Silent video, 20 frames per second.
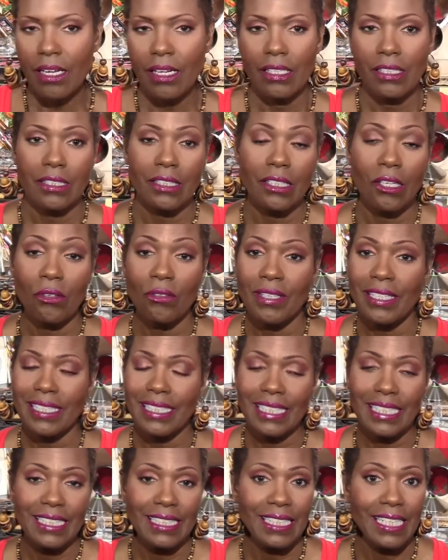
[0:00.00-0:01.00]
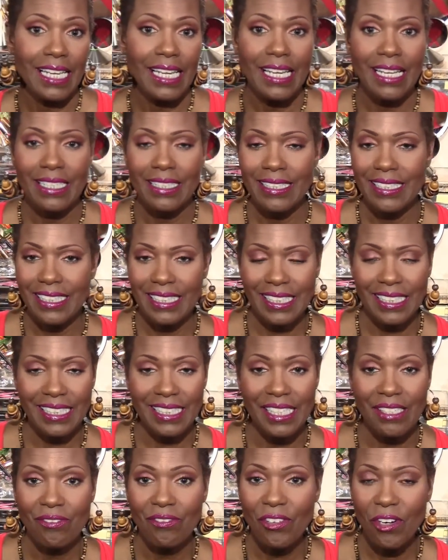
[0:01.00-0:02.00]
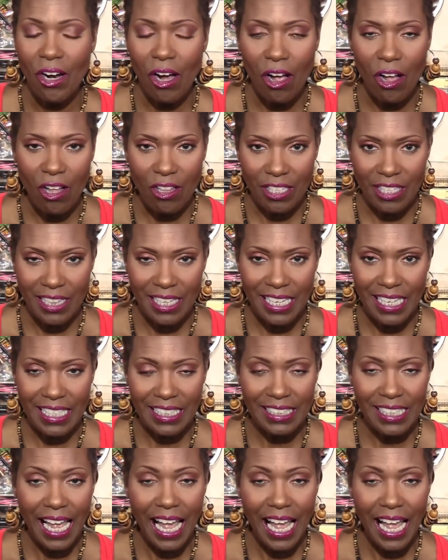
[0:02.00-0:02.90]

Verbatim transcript: So this is it. This is it for all the things,